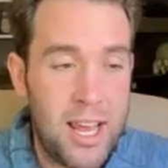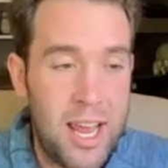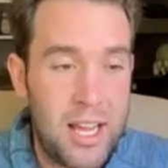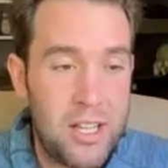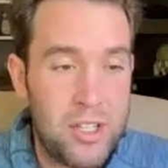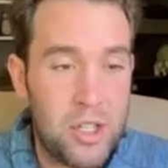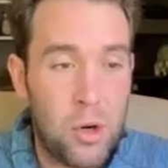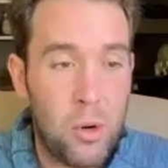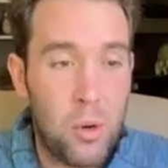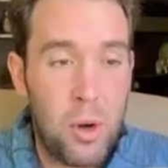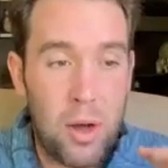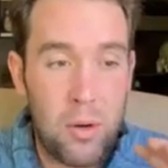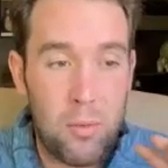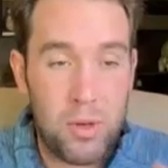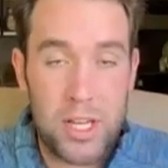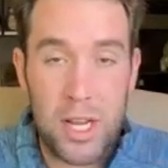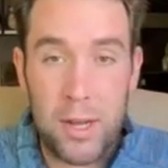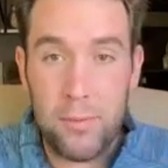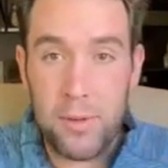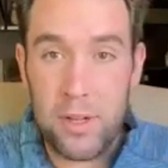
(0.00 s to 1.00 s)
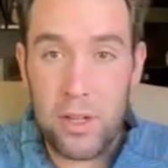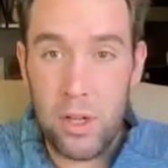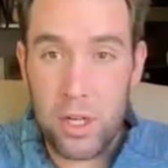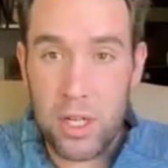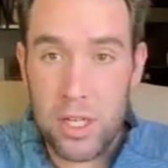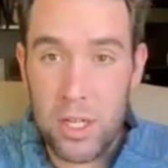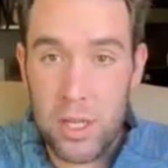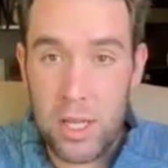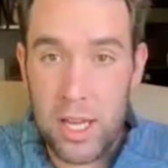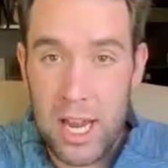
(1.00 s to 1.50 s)
And so definitely
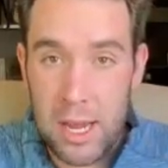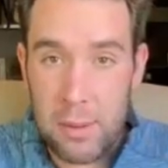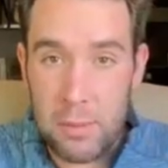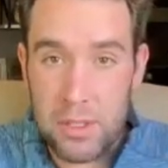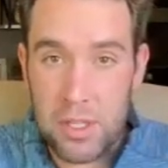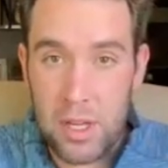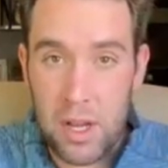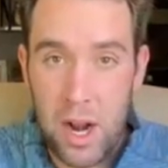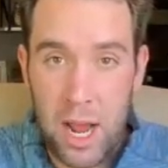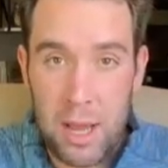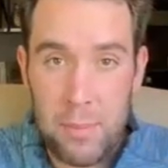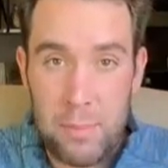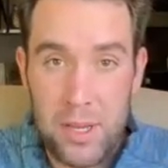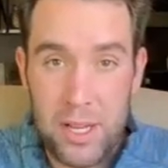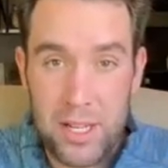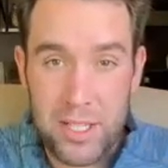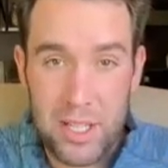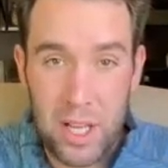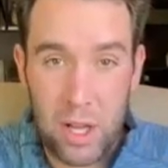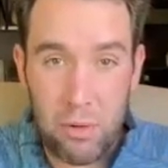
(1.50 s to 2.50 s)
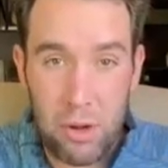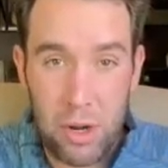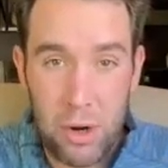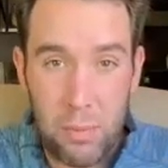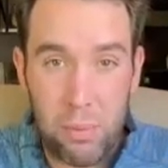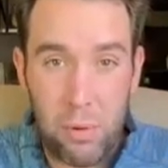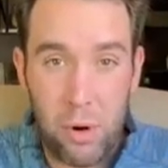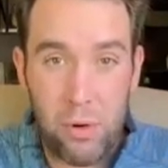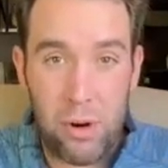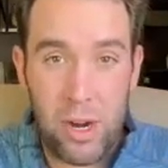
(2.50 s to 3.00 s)
look into the Amazon IP
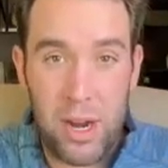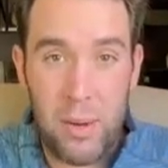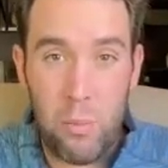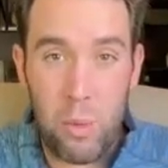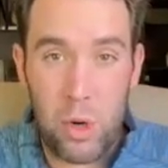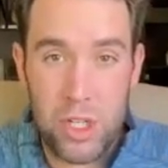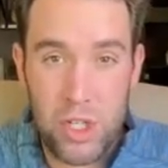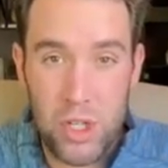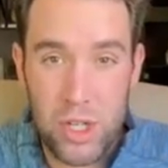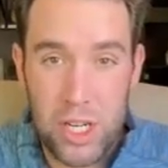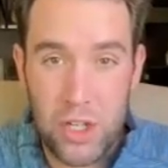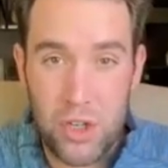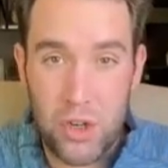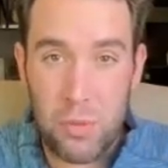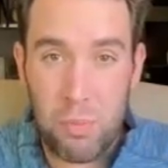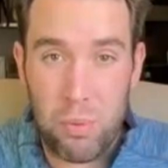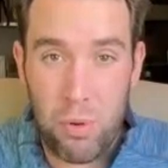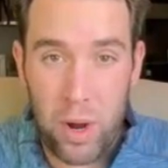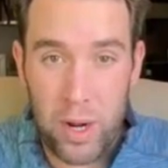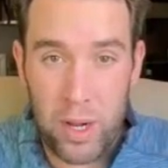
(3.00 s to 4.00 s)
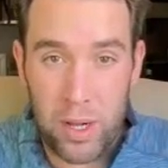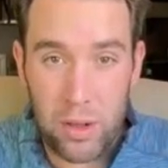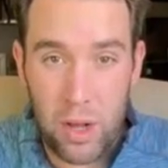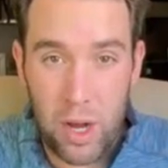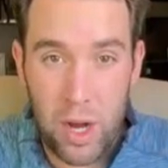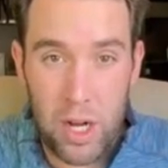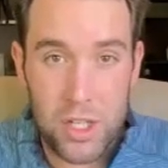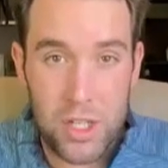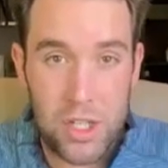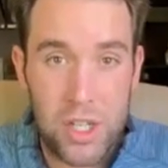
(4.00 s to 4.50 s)
Accelerator program. Once you get your product
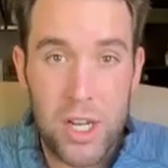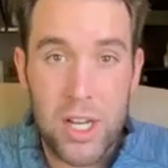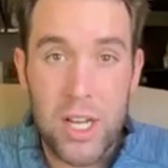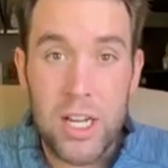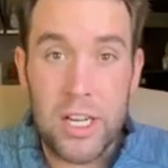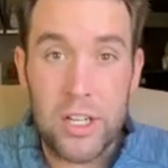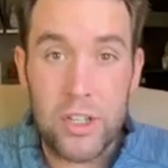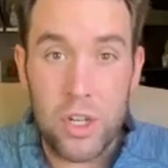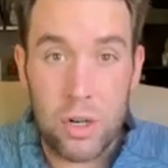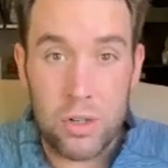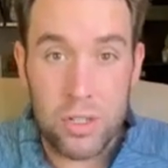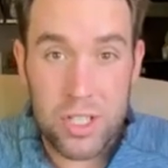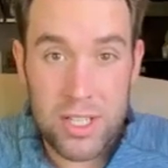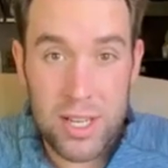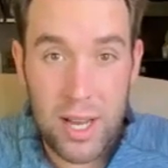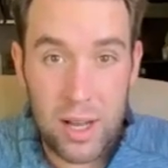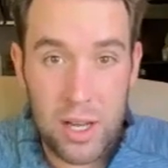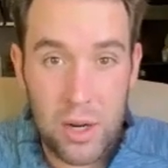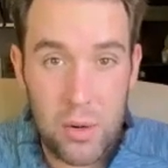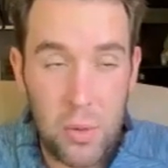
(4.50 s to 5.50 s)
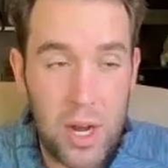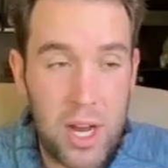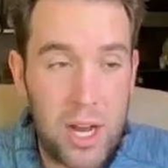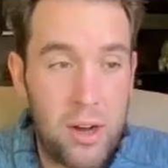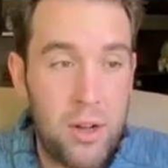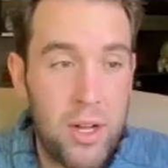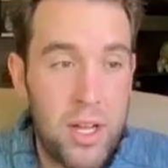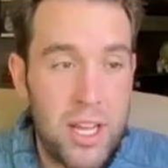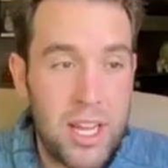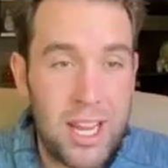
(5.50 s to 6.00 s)
launched, it starts selling
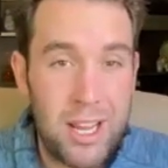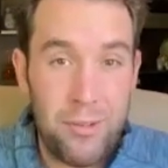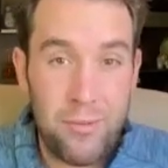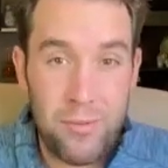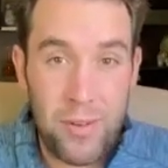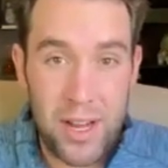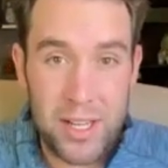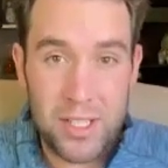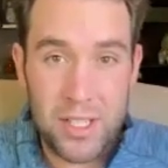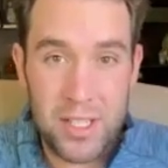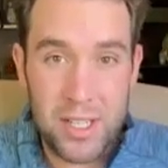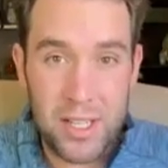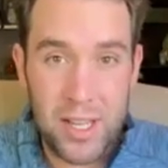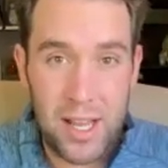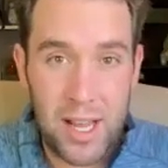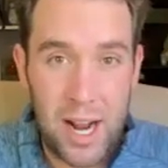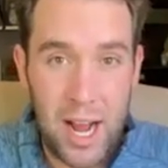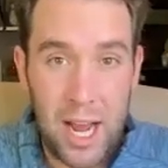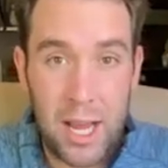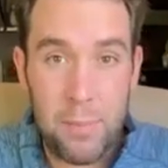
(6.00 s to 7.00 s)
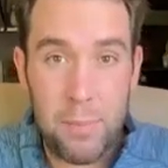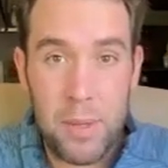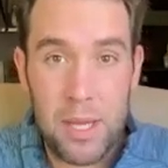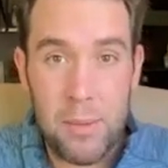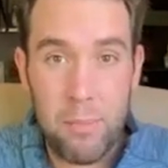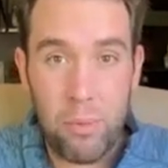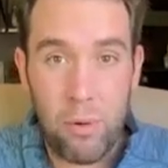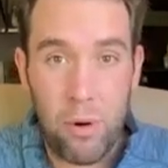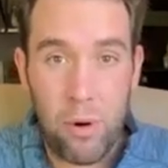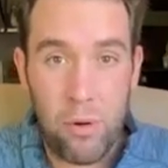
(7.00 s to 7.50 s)
well, invest into that
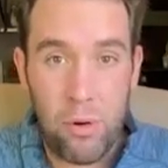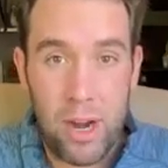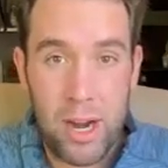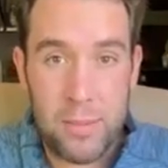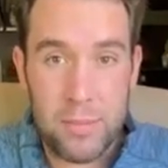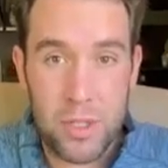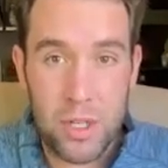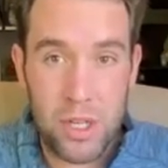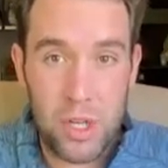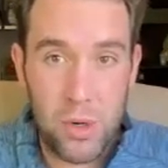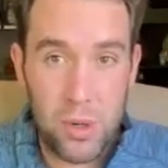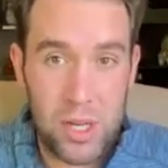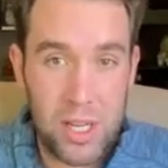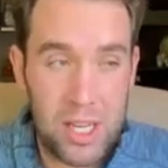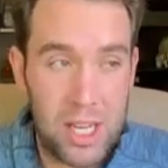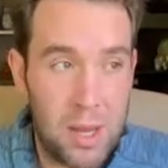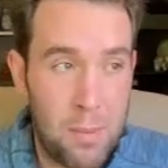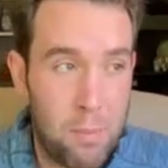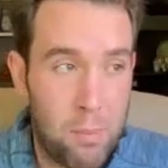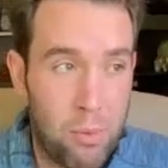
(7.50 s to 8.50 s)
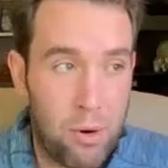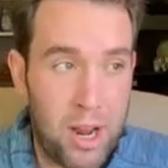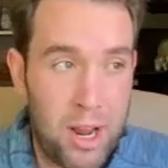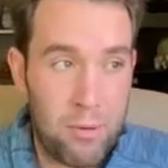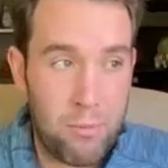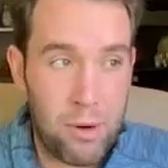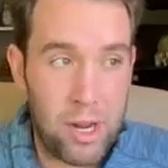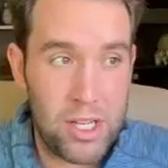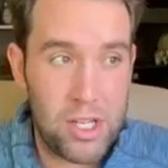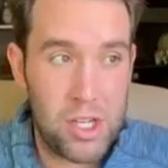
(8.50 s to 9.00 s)
IP program so you can get
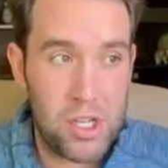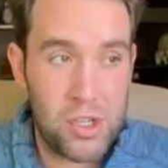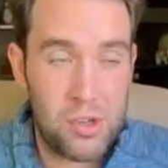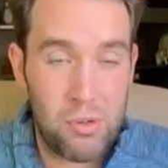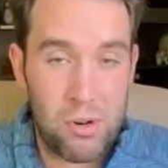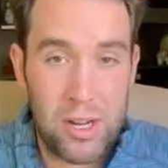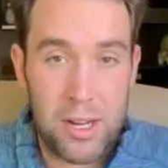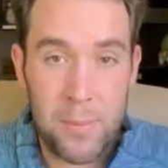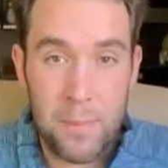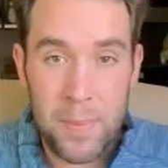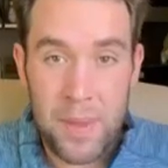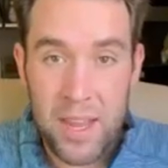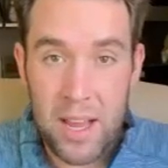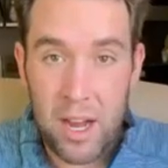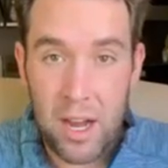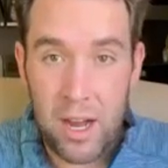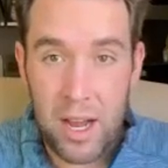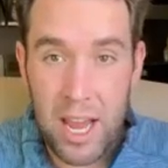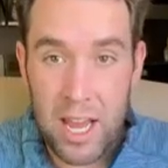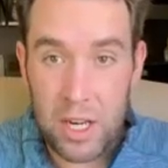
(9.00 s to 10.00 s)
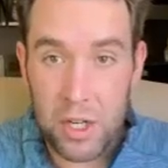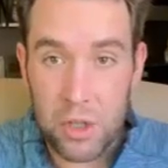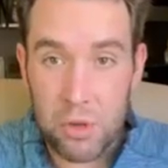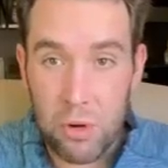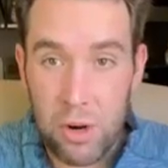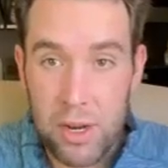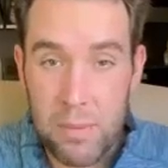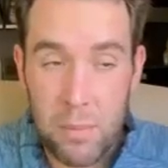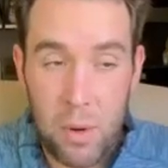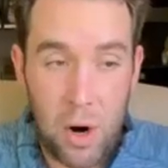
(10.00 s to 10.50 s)
brand registry and a
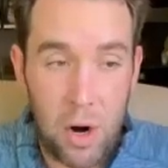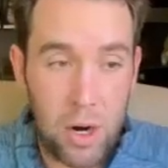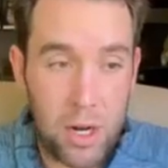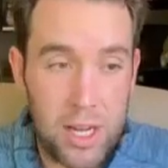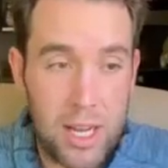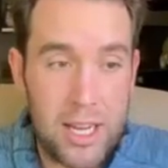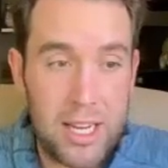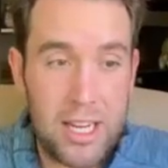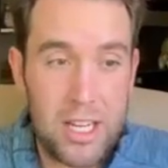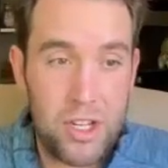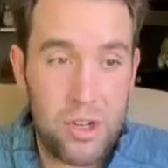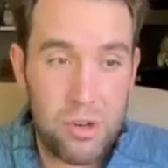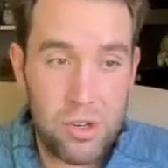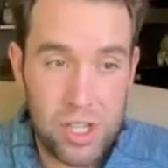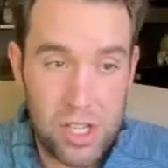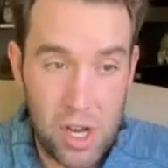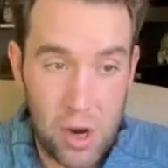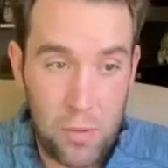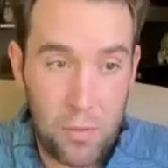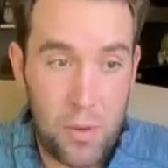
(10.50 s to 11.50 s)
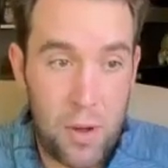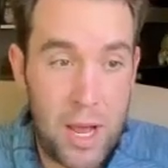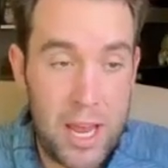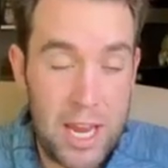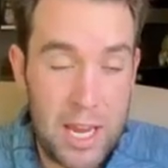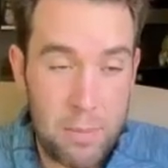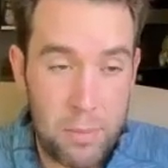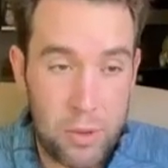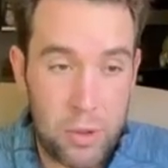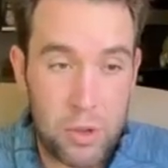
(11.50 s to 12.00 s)
trademark and get yourself
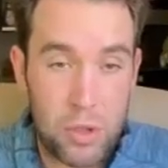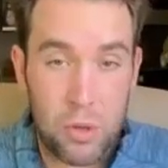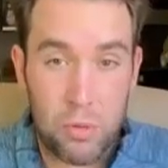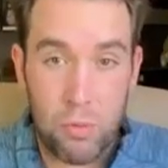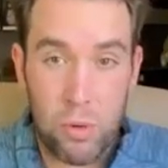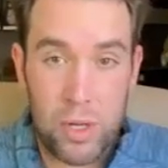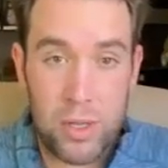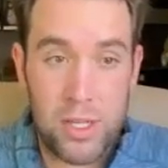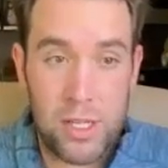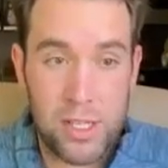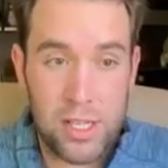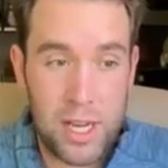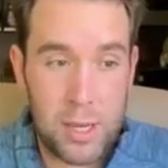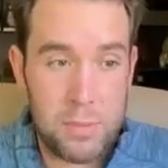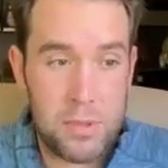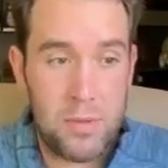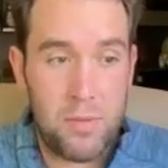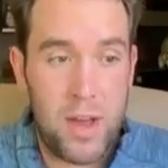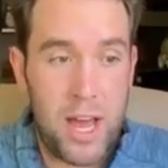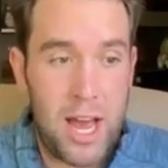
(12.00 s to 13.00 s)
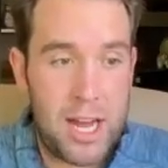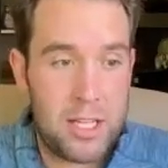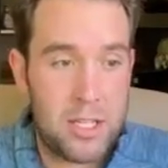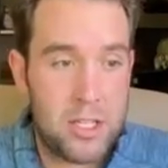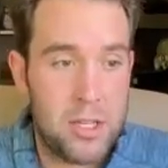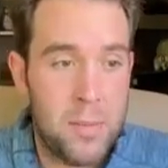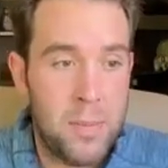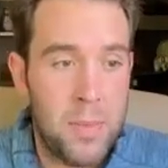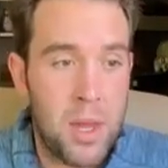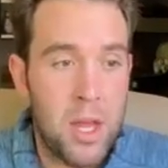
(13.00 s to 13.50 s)
able to run these types of
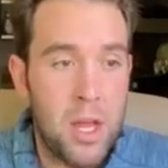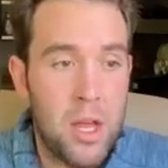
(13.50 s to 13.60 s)
ads.